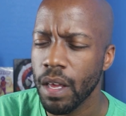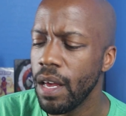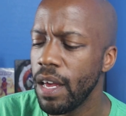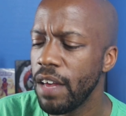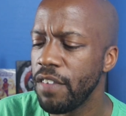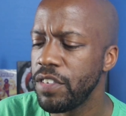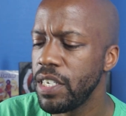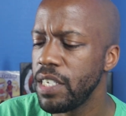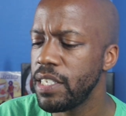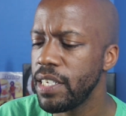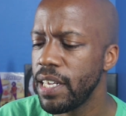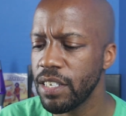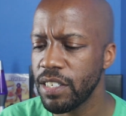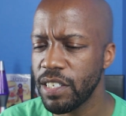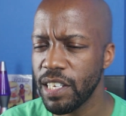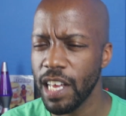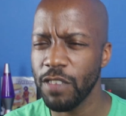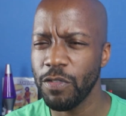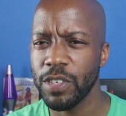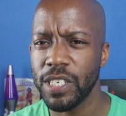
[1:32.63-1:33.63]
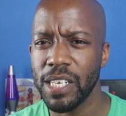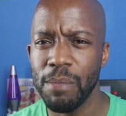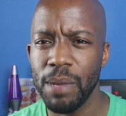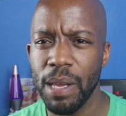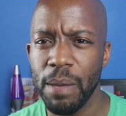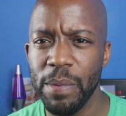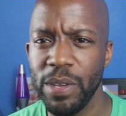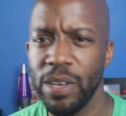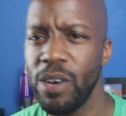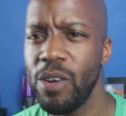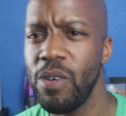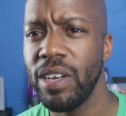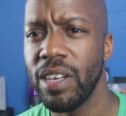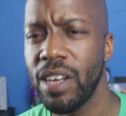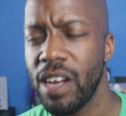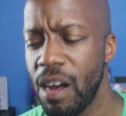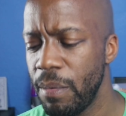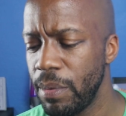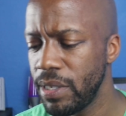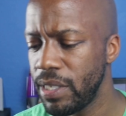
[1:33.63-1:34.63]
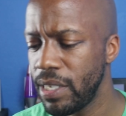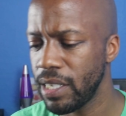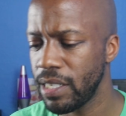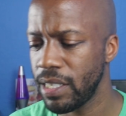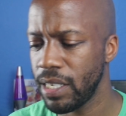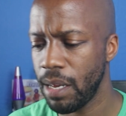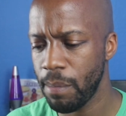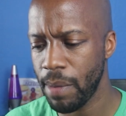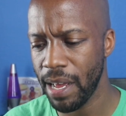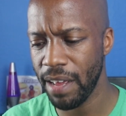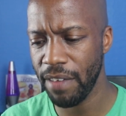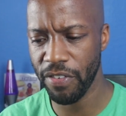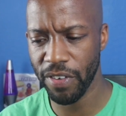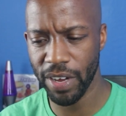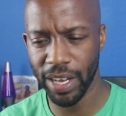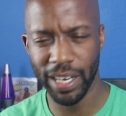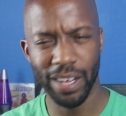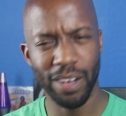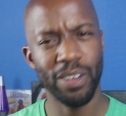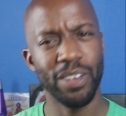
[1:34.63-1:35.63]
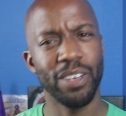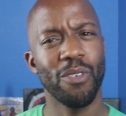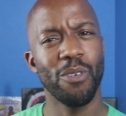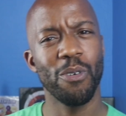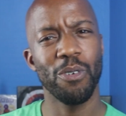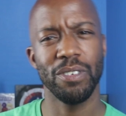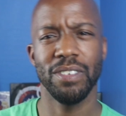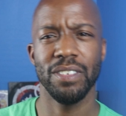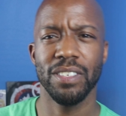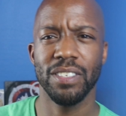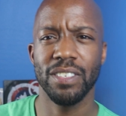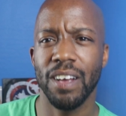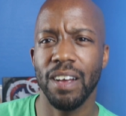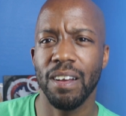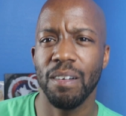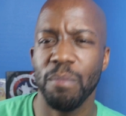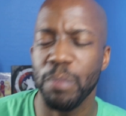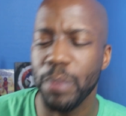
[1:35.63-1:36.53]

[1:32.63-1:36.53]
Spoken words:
If GTL stands for something, let me know in the comment section. I might find out in the course of the song.